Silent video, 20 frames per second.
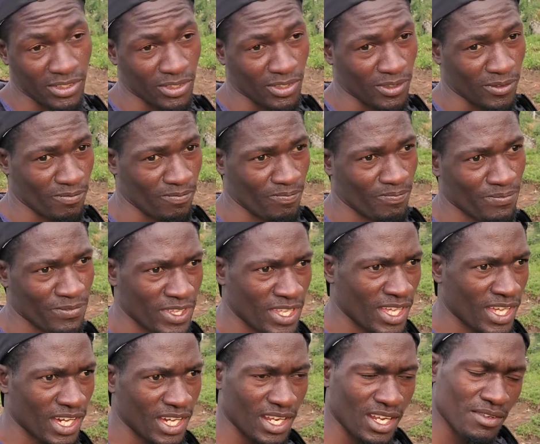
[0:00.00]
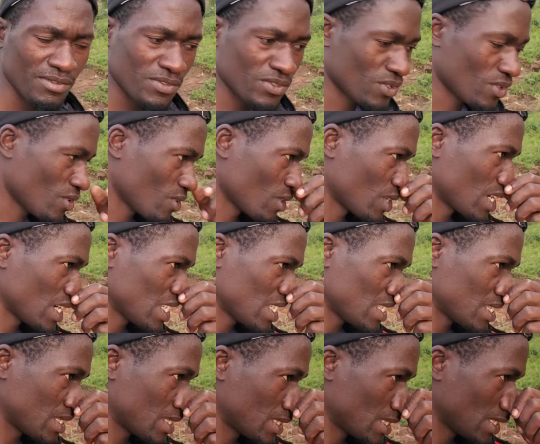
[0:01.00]
you know. I love you all,
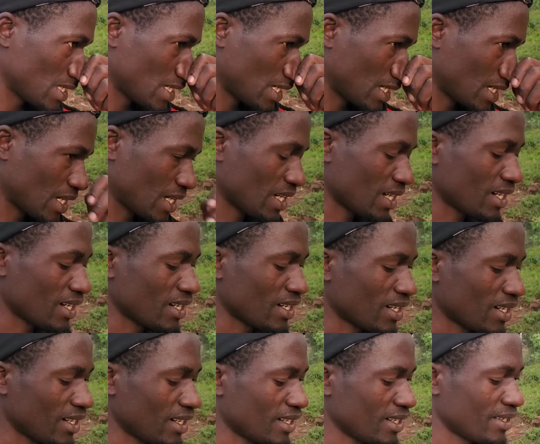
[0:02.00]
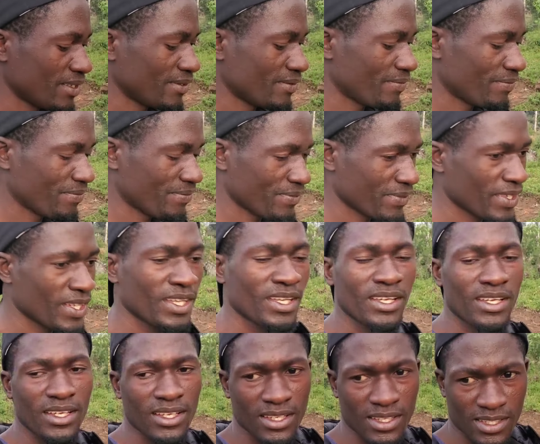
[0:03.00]
guys.
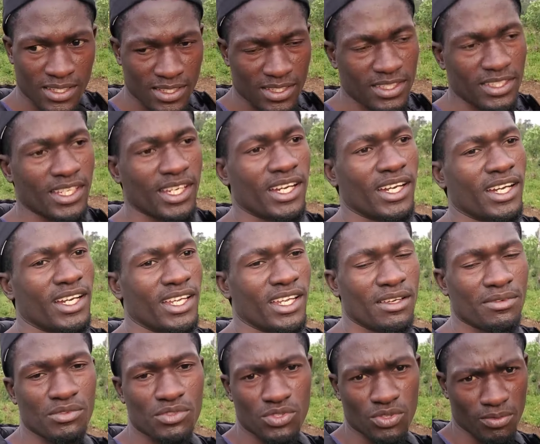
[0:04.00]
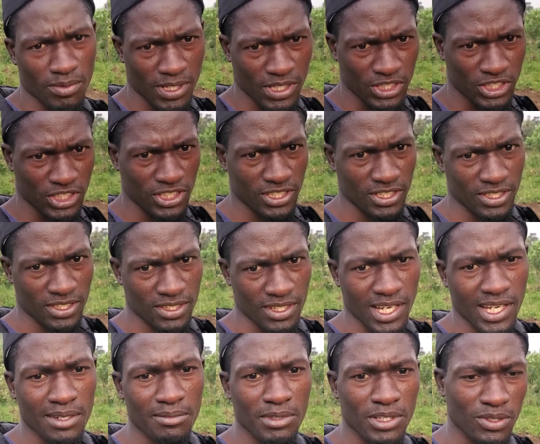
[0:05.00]
Yeah, I love you so much,
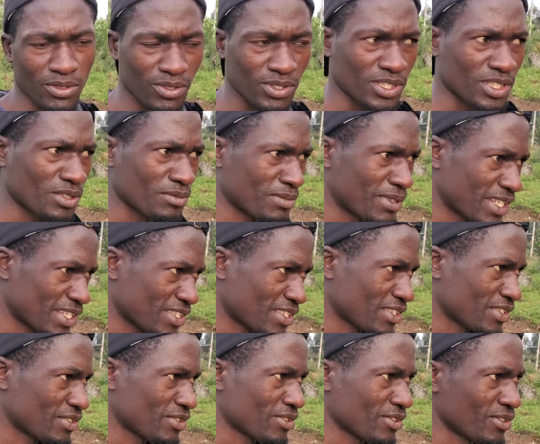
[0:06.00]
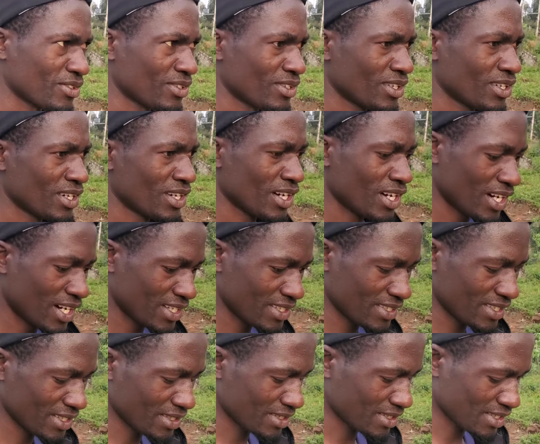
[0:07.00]
and may God keep blessing you. And
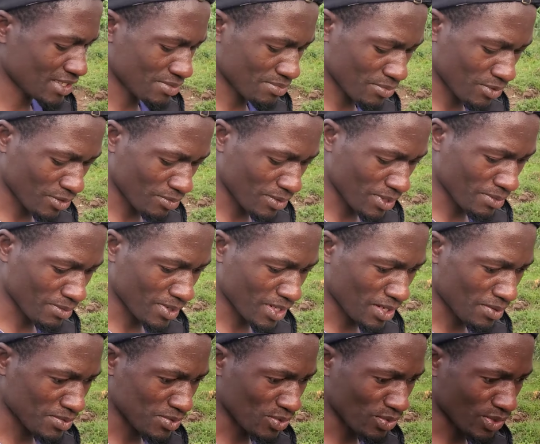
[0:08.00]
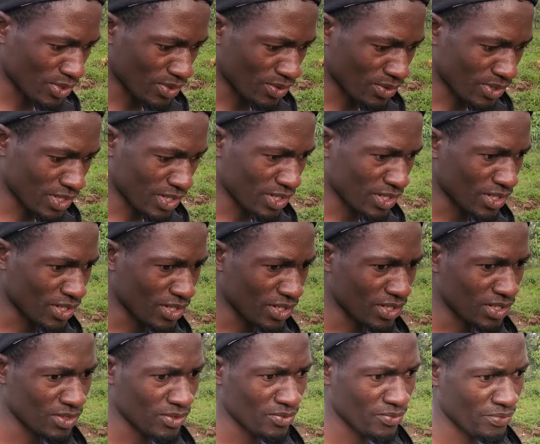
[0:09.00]
this problem comes
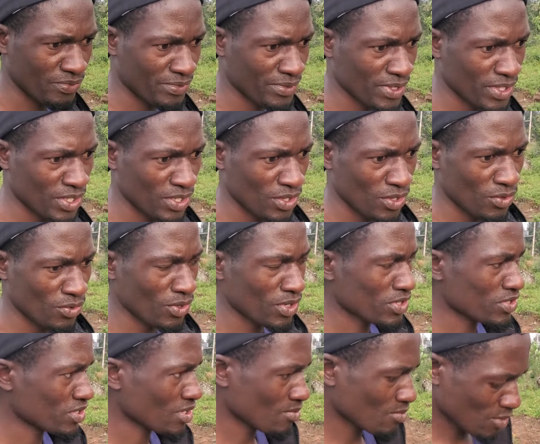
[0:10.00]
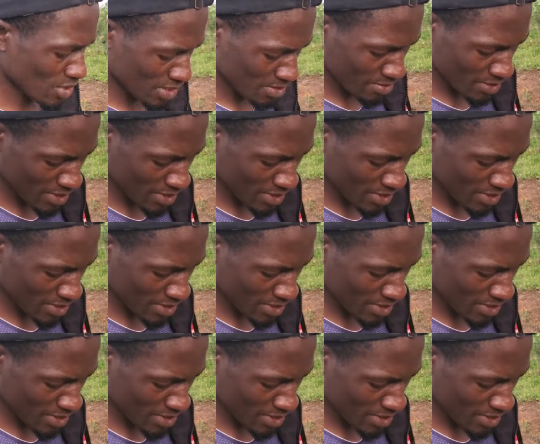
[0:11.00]
when someone